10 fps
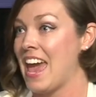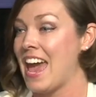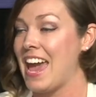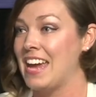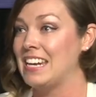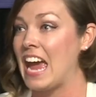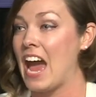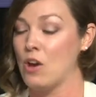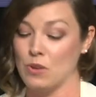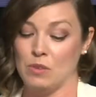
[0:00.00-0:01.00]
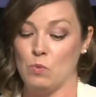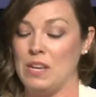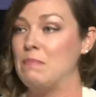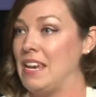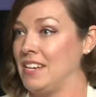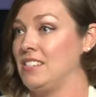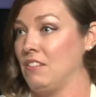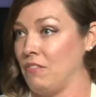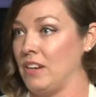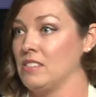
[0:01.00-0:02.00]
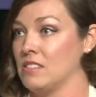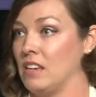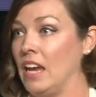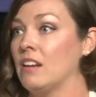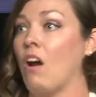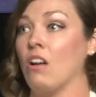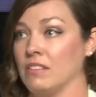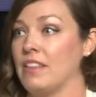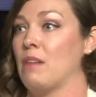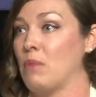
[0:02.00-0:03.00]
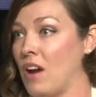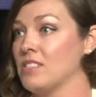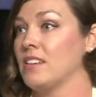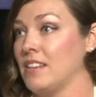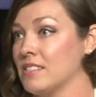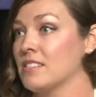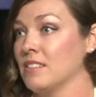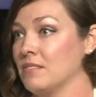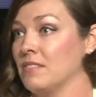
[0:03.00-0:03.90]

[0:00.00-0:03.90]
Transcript: and how can we make a difference in all of that process.